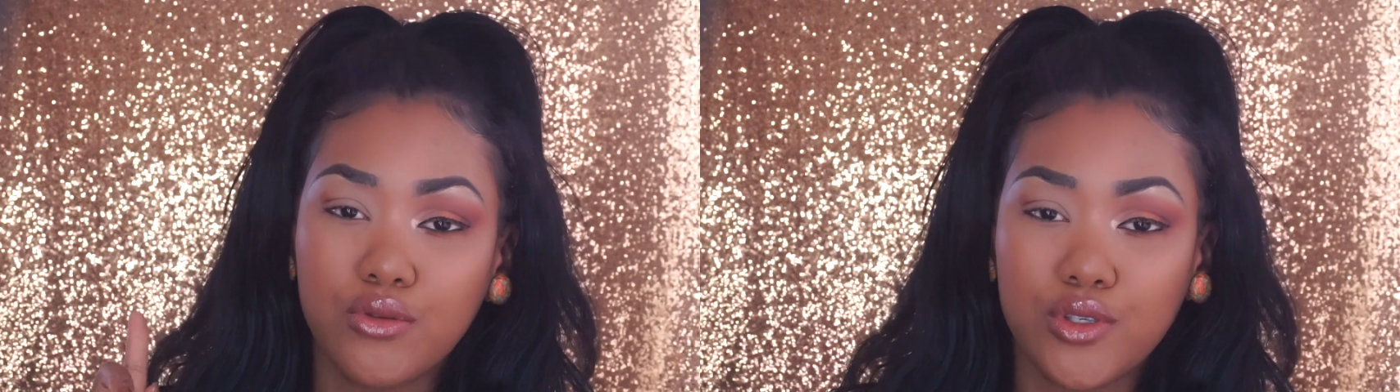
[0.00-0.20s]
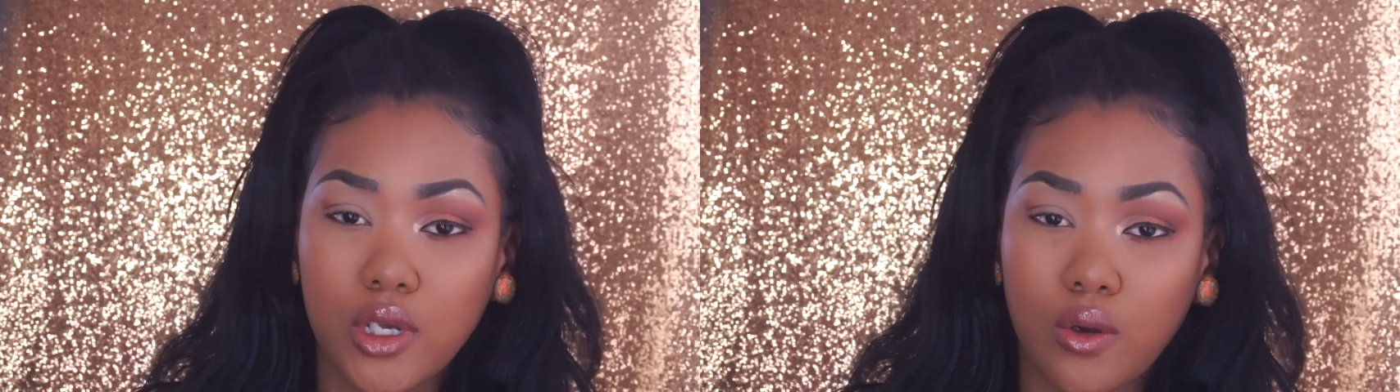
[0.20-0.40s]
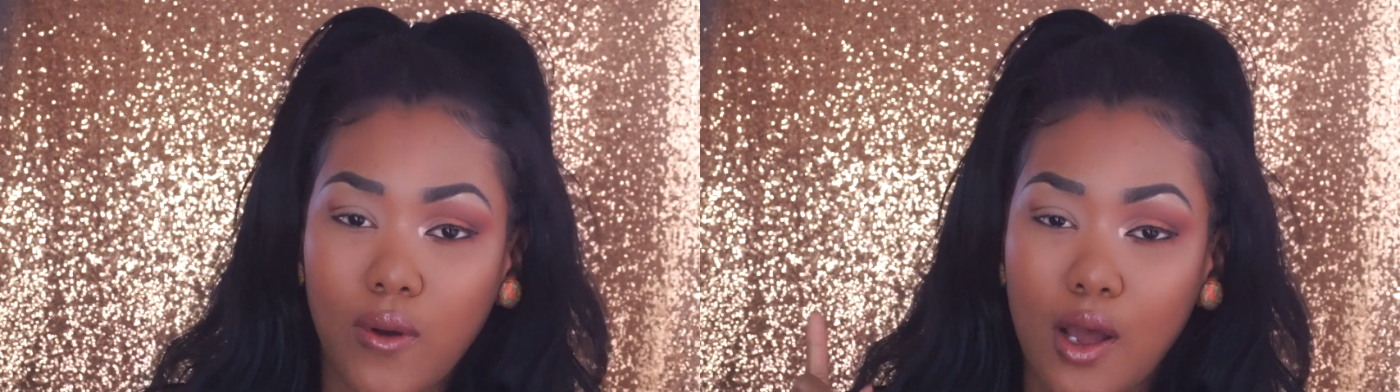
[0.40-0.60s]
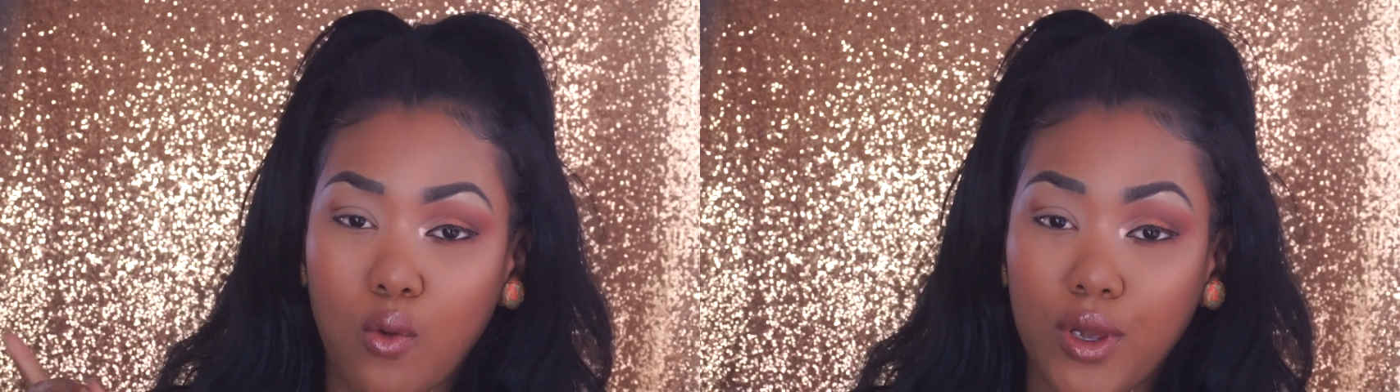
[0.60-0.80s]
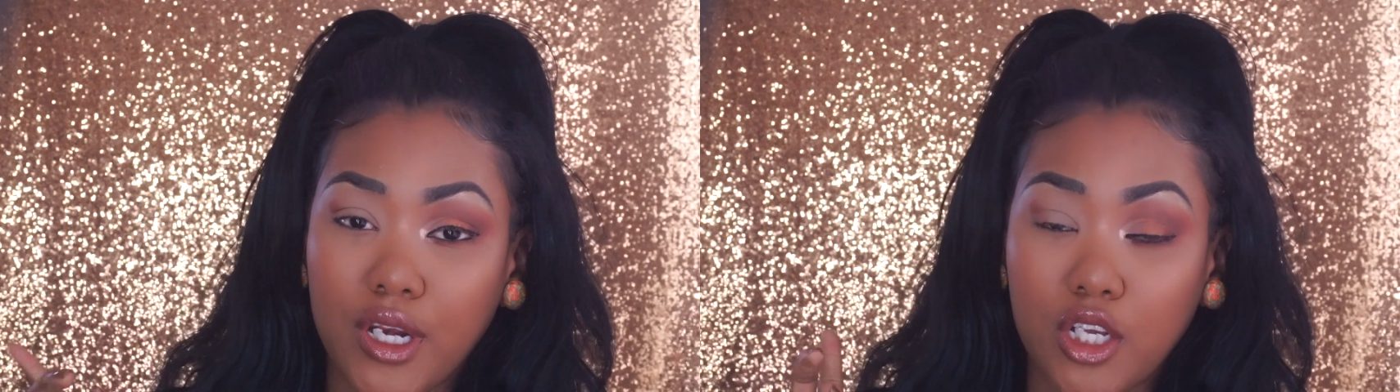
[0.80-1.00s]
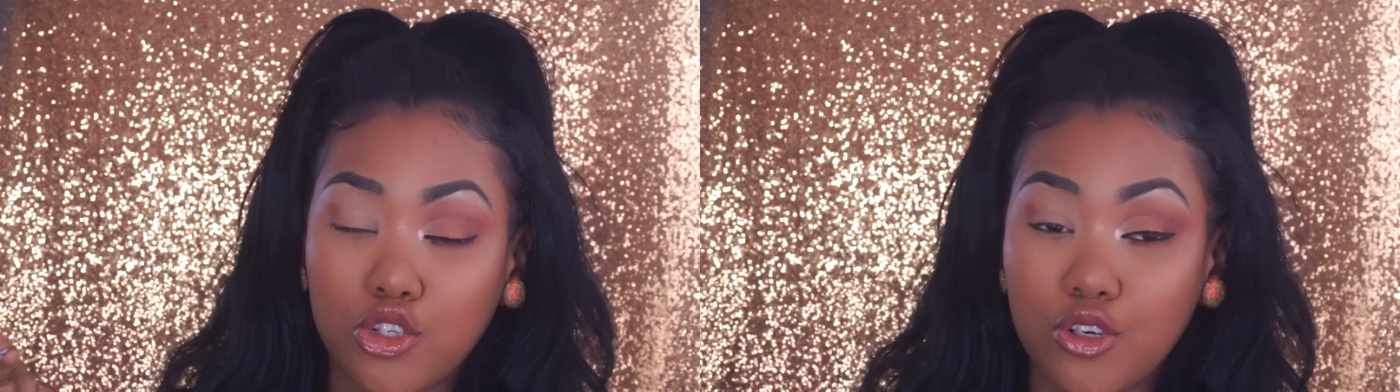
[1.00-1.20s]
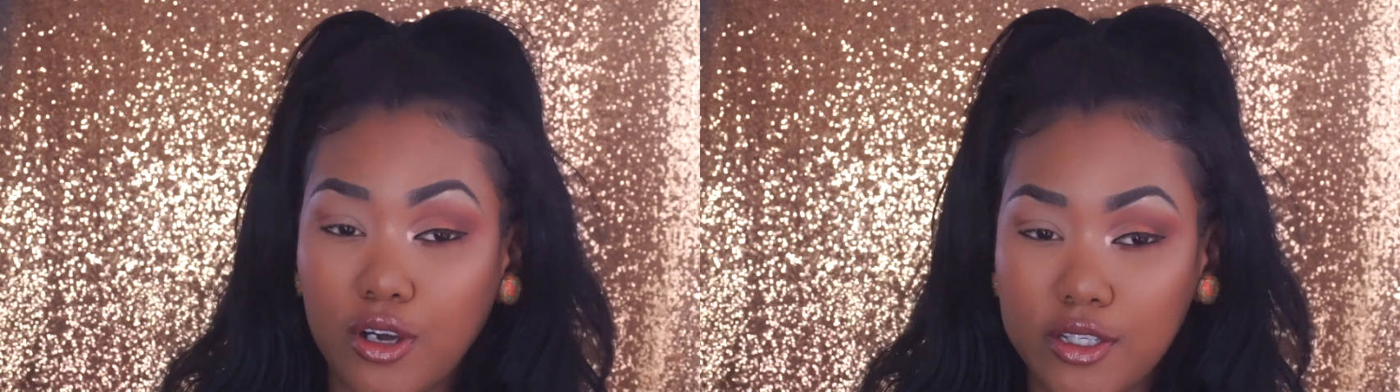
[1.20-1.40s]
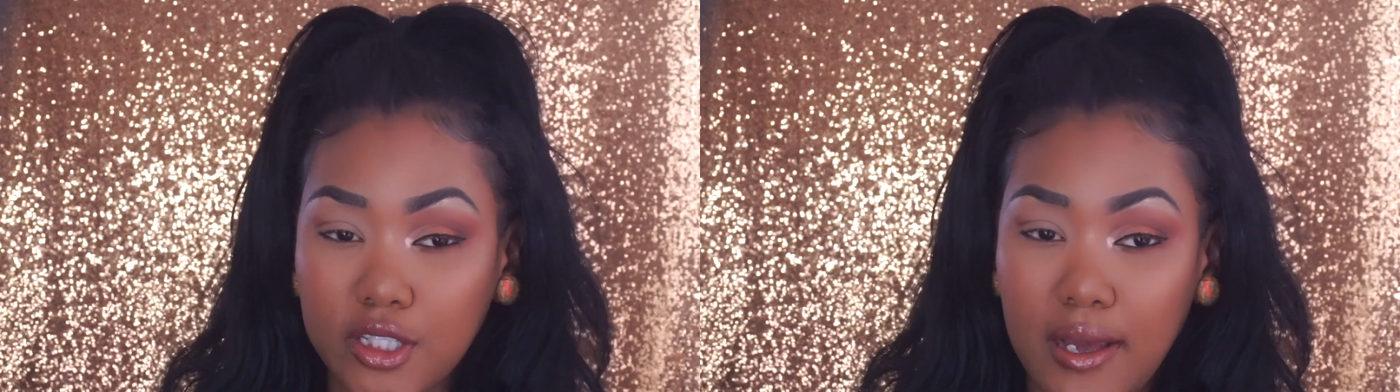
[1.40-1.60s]
so I went and
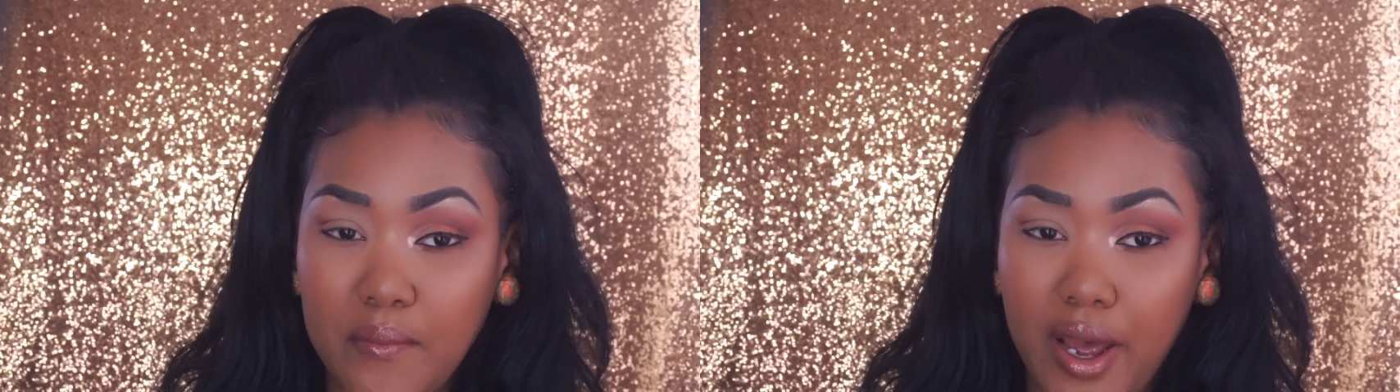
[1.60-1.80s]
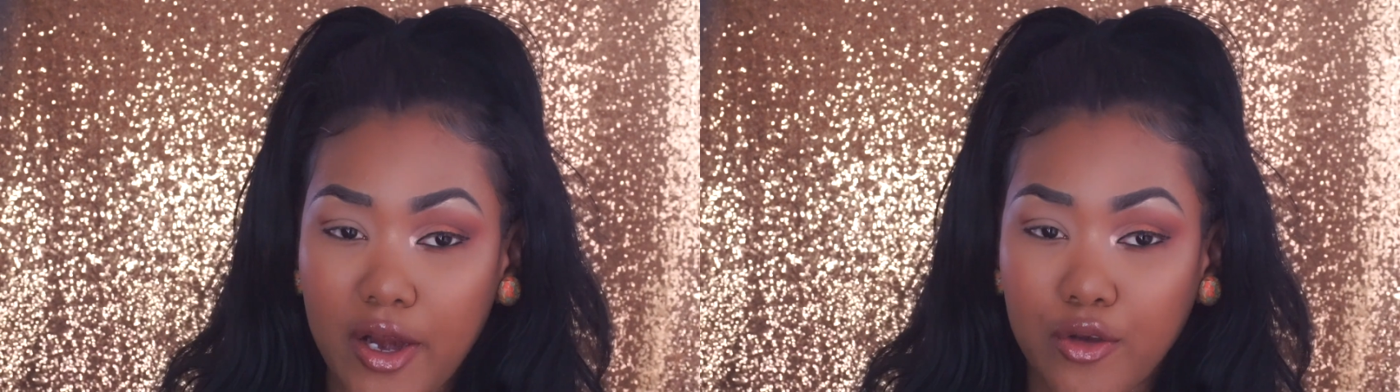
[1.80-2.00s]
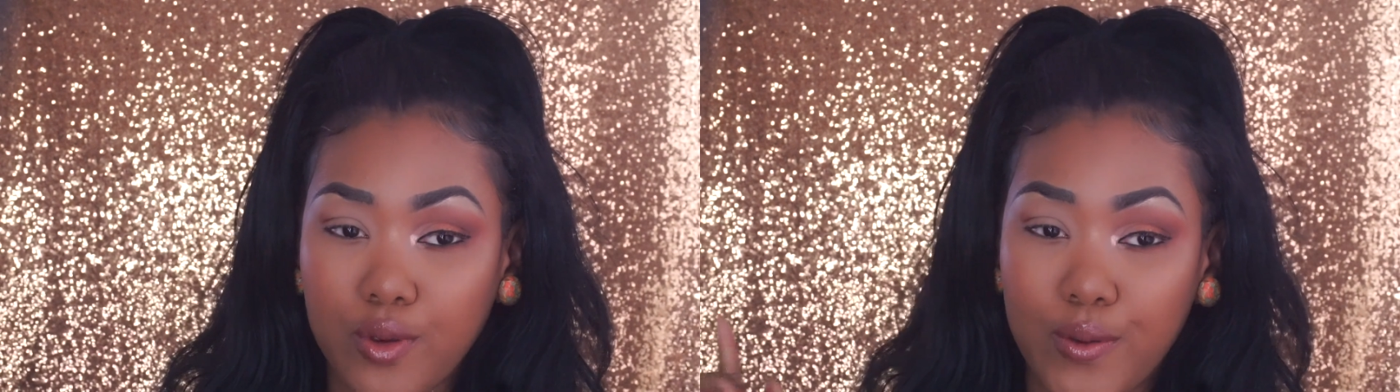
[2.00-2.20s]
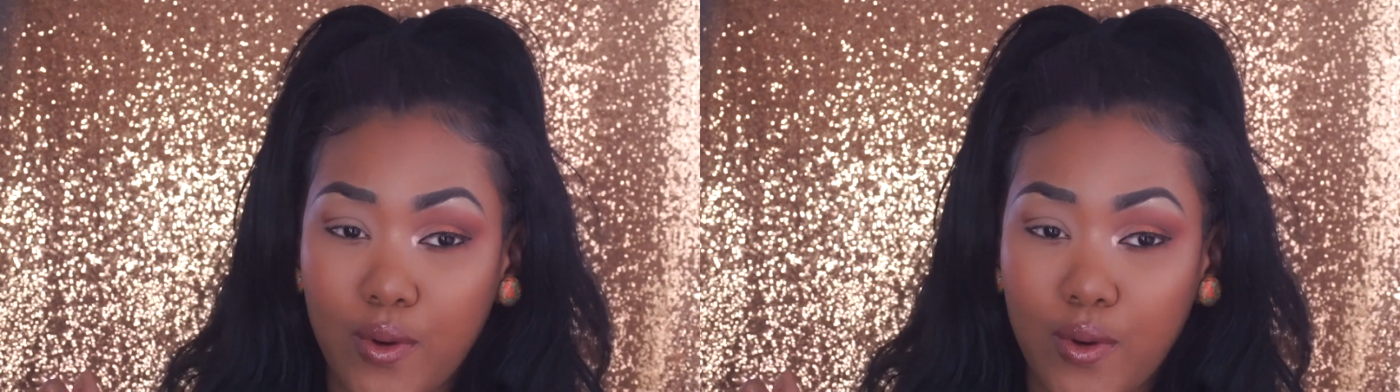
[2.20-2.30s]
charged that battery.